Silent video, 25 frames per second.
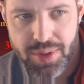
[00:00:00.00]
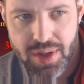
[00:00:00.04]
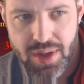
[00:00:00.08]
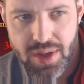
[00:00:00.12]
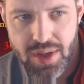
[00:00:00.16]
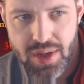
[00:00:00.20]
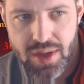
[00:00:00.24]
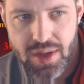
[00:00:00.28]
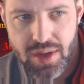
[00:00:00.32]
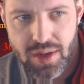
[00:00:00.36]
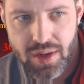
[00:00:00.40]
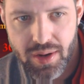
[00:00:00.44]

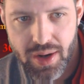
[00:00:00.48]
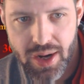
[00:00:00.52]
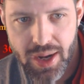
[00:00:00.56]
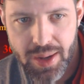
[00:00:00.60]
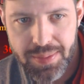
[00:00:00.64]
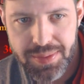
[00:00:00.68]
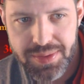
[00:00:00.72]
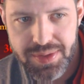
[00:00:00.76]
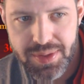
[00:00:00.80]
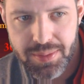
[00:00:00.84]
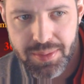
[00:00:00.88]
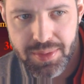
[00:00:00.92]
Grab some
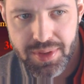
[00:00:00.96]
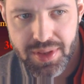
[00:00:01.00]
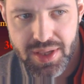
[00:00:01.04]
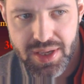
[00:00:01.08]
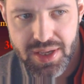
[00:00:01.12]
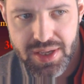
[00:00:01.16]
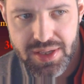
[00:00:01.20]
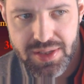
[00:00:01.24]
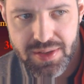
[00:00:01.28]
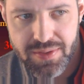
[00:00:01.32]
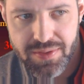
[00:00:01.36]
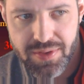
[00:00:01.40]
of these if
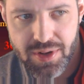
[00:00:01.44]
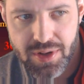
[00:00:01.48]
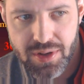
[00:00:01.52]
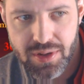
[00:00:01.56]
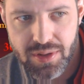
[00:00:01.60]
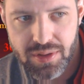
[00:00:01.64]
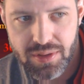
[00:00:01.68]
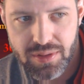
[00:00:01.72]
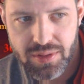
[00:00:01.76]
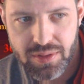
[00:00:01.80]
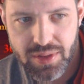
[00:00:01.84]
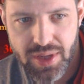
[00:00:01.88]
you don't
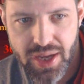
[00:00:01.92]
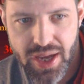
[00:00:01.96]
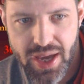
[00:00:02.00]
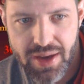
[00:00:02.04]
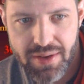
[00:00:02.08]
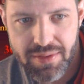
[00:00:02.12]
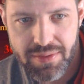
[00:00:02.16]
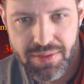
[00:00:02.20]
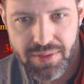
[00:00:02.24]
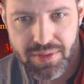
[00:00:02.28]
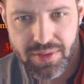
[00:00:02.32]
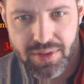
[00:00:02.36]
have
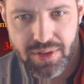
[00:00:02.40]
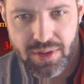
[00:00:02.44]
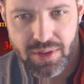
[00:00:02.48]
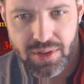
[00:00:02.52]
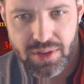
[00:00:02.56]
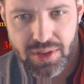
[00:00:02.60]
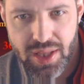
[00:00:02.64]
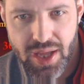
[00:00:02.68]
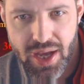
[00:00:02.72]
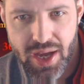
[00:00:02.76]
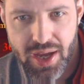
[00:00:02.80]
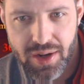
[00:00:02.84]
a
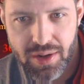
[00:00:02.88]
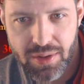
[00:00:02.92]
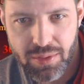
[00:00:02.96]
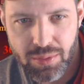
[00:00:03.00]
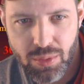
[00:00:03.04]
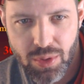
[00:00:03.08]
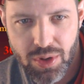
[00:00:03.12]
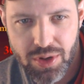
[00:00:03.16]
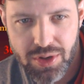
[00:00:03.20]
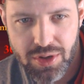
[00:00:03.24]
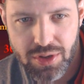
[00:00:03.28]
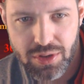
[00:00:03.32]
lot or one you're
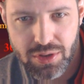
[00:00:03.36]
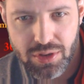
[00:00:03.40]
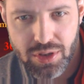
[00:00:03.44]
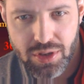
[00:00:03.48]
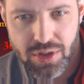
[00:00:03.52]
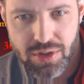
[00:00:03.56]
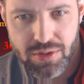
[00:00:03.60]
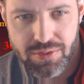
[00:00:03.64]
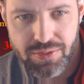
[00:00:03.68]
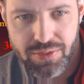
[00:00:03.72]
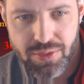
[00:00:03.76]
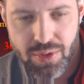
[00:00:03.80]
looking
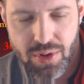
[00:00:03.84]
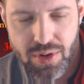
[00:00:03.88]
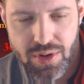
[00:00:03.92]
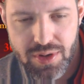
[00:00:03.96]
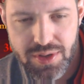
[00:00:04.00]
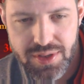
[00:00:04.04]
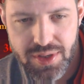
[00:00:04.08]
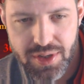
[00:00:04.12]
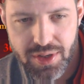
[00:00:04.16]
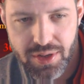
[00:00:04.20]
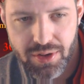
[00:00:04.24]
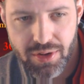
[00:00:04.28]
for, instead of
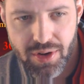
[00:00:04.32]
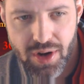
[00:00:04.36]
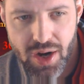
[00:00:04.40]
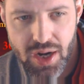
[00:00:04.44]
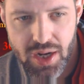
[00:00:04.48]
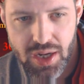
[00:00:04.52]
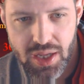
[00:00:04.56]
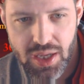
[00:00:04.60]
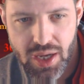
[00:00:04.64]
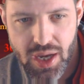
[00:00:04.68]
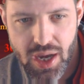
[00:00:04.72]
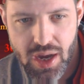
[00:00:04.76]
grinding
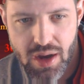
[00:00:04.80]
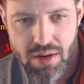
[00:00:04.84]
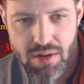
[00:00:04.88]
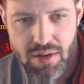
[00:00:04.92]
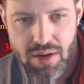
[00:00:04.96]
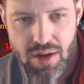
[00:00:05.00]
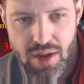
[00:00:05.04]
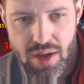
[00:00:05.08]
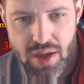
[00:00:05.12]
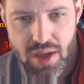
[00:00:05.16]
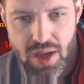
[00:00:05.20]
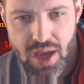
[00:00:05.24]
out
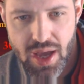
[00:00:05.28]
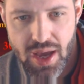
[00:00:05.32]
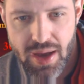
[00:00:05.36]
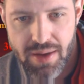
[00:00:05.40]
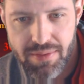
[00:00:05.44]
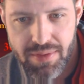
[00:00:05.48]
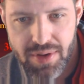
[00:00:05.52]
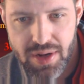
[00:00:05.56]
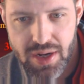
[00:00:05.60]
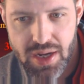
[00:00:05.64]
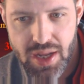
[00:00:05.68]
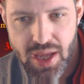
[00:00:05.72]
every
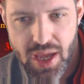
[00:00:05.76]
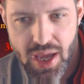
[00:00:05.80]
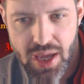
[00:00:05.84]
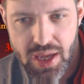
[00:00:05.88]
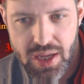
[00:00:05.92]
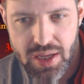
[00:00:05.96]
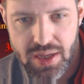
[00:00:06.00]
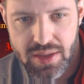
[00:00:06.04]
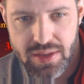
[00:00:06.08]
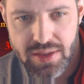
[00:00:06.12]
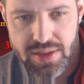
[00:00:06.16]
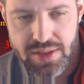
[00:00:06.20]
day in the
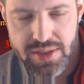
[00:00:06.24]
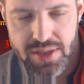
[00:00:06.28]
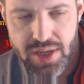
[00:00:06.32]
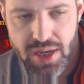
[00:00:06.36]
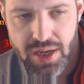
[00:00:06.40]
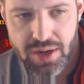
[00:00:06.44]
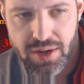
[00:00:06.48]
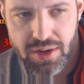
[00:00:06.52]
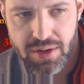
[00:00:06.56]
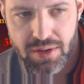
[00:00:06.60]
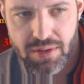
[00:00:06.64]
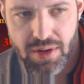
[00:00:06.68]
Sacred
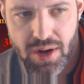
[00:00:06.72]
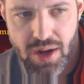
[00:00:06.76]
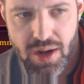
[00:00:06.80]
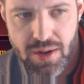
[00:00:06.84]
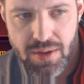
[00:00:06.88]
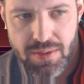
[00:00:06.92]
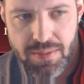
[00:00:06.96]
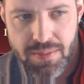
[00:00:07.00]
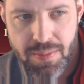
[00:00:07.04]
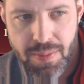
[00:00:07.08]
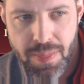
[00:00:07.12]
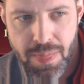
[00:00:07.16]
Realm,
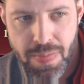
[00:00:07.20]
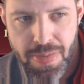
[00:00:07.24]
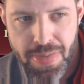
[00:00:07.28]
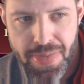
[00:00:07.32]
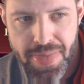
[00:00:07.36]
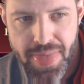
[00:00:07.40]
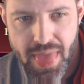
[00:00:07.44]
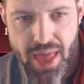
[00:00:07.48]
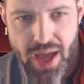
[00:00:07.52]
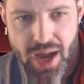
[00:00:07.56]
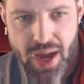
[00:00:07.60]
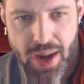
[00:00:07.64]

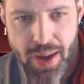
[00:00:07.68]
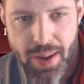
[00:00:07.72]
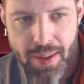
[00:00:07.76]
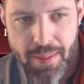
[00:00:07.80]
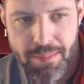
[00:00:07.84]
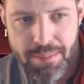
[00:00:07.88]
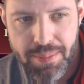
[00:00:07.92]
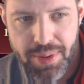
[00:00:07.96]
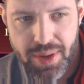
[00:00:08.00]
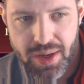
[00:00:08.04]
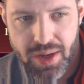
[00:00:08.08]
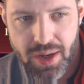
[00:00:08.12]
and pick
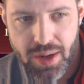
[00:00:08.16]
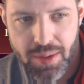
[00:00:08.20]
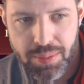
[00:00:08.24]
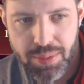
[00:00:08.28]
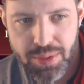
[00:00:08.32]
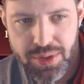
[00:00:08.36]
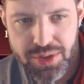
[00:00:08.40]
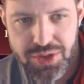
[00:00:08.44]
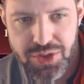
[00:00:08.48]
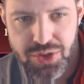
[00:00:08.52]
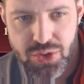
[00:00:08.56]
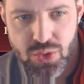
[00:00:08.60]
up what you
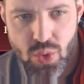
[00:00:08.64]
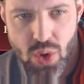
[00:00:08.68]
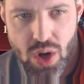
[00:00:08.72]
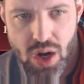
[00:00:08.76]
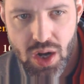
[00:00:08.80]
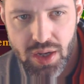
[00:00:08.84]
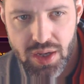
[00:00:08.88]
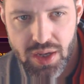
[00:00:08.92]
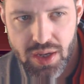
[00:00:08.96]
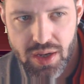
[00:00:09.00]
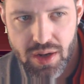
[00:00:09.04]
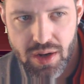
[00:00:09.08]
want
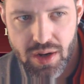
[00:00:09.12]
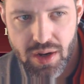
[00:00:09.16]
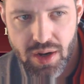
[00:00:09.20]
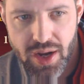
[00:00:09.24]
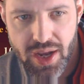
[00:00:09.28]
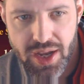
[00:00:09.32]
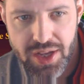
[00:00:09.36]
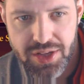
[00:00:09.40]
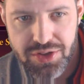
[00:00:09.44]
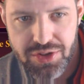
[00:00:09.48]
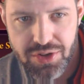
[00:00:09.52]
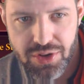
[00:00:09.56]
here at
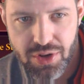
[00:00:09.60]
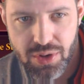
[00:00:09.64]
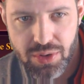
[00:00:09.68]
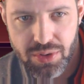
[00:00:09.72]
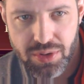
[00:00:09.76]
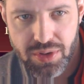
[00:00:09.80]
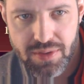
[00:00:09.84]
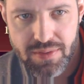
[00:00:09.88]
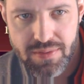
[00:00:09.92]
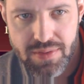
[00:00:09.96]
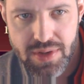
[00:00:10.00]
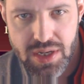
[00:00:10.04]
your own
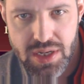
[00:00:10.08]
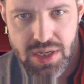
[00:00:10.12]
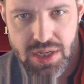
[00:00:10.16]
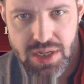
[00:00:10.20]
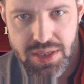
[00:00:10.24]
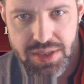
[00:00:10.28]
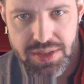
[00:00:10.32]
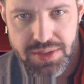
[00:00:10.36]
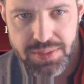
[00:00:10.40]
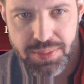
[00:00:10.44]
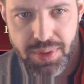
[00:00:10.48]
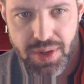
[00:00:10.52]
convenience.
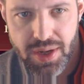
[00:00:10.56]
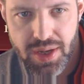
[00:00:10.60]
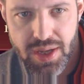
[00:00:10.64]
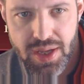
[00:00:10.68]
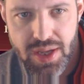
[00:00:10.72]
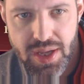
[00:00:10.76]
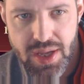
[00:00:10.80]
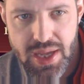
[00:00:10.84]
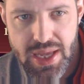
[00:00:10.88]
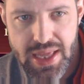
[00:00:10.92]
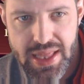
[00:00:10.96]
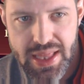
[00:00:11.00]
But
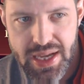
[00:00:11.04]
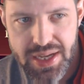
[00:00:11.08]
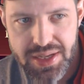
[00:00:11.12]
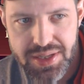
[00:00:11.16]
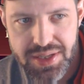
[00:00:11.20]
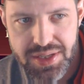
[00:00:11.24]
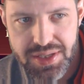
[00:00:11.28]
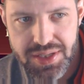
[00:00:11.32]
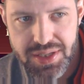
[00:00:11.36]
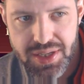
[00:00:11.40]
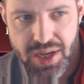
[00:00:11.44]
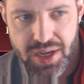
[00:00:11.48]
that's just
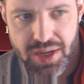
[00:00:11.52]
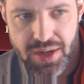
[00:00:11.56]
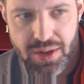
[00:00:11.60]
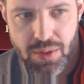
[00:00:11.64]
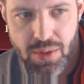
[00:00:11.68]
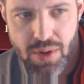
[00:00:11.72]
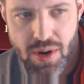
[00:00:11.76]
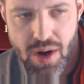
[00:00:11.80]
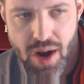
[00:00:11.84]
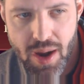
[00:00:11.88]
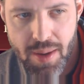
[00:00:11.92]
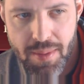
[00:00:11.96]
kind of where I'm
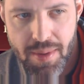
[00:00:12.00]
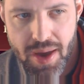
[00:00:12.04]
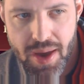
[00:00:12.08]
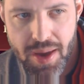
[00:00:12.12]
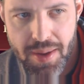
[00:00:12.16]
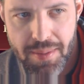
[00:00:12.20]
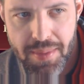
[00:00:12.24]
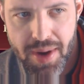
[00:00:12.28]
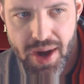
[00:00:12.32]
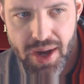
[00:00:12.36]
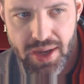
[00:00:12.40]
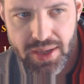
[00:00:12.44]
at in my
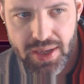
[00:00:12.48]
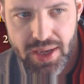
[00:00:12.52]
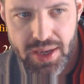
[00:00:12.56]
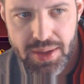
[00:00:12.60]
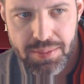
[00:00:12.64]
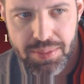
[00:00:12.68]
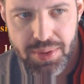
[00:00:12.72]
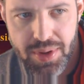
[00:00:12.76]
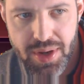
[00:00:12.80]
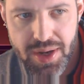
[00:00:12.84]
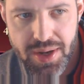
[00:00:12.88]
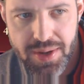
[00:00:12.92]

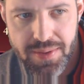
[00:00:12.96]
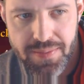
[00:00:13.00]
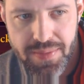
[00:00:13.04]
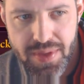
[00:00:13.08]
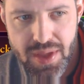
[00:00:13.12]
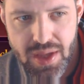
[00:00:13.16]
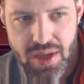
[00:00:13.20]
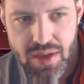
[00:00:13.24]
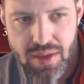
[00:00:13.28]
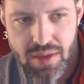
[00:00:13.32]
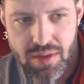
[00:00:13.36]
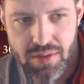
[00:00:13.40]
gameplay. The
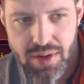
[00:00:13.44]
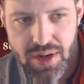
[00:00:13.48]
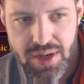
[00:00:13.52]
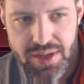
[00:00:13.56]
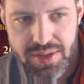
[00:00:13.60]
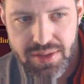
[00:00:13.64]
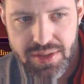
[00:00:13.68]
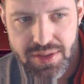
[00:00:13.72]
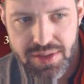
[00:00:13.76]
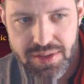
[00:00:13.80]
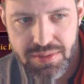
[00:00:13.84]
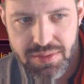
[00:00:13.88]
rest is
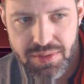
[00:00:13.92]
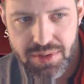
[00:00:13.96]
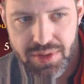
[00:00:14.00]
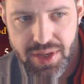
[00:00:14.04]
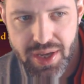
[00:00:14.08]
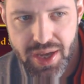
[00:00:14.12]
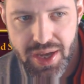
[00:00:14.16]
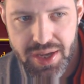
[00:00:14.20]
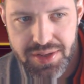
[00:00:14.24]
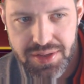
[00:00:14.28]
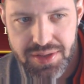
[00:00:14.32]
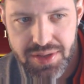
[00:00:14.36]
really
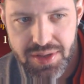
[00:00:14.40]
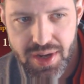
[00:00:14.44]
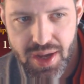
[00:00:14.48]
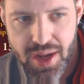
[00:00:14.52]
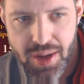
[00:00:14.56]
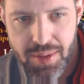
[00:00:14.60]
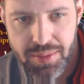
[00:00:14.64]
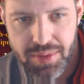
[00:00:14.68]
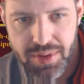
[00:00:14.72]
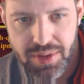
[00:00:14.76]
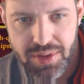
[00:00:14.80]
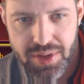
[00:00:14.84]

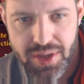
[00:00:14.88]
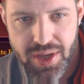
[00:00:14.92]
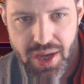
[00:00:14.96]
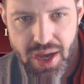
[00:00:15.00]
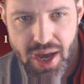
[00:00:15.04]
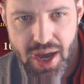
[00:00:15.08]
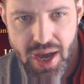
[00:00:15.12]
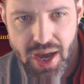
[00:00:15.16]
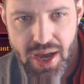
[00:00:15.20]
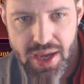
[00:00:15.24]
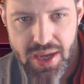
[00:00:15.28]
astronomically high.